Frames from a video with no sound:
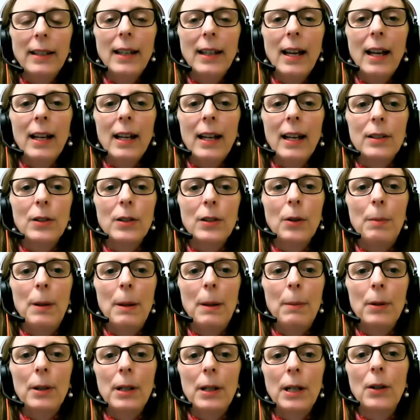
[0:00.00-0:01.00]
Yeah, so
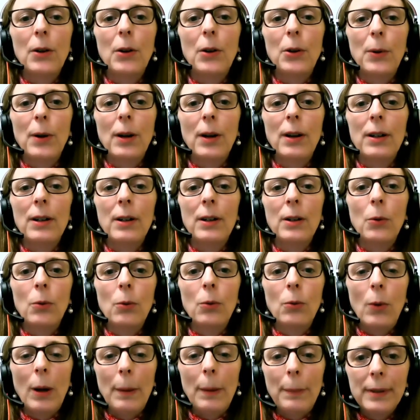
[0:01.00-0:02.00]
people can go to our
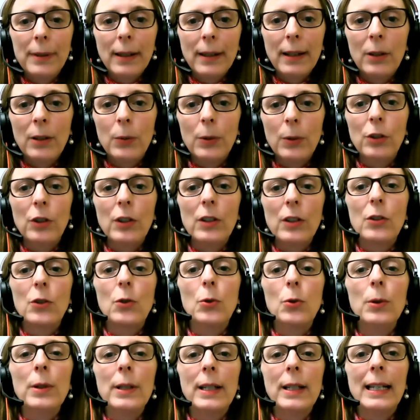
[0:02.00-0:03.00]
website, which is
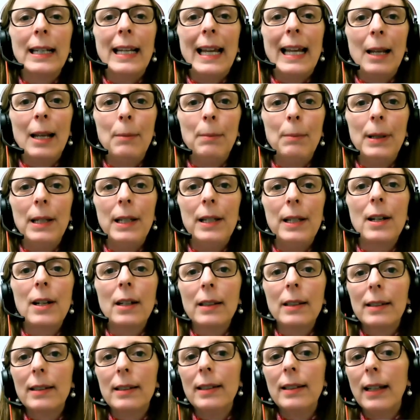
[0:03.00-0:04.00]

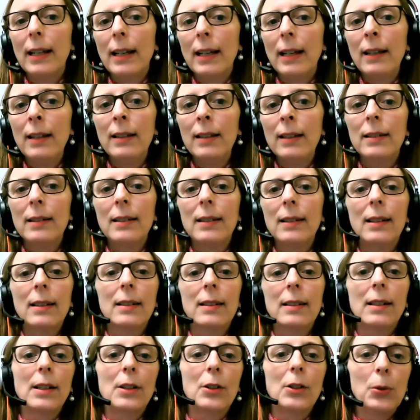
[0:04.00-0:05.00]
toolkitnb.ca, since
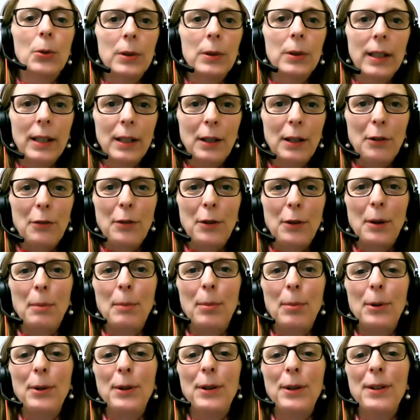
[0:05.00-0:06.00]
it's a toolkit for
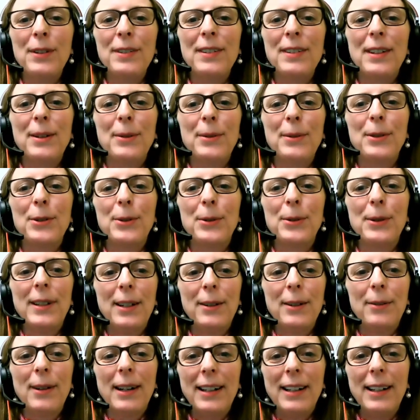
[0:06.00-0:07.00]
employers and it was
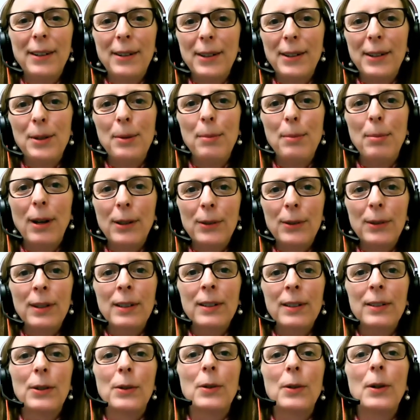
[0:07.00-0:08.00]
created right here in New Brunswick.
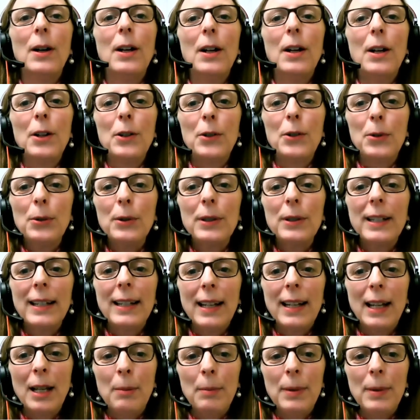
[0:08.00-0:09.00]
So
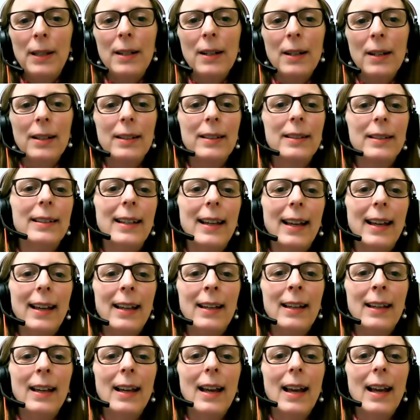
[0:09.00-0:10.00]

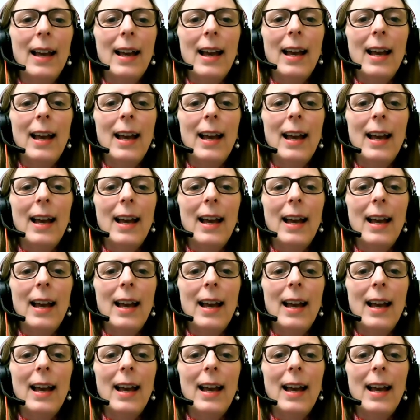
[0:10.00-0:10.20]
toolkitnb.ca.